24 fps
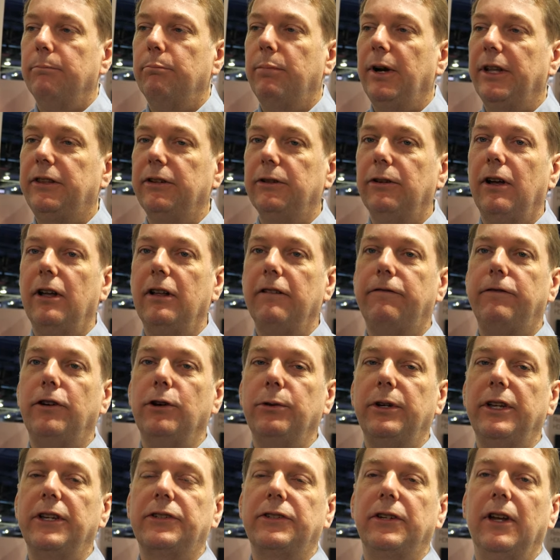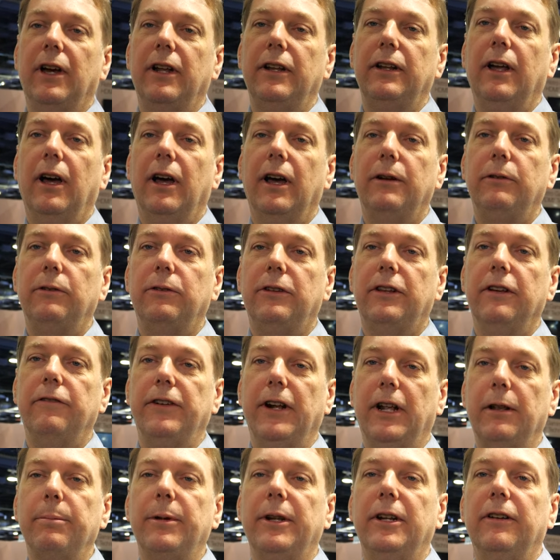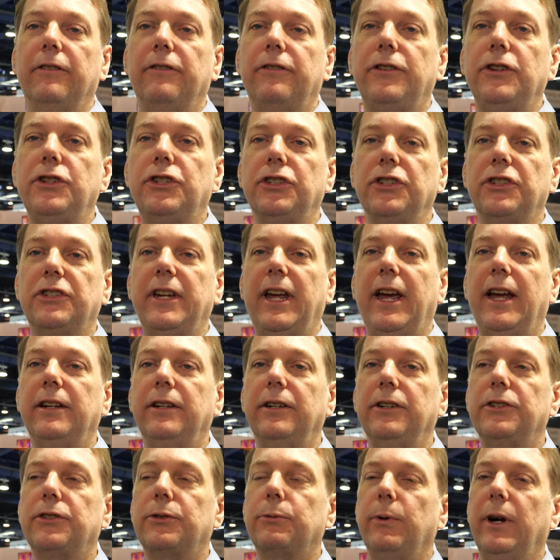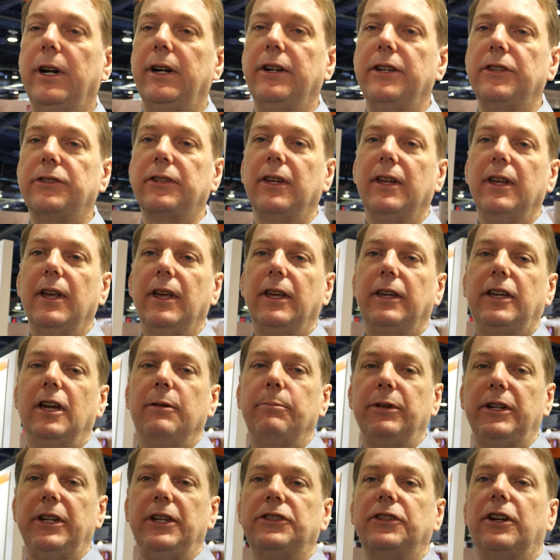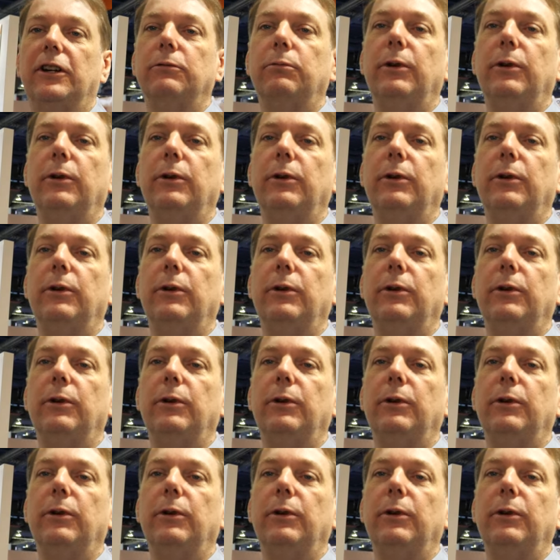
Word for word: but they're all focused on development of future standards, whereas companies are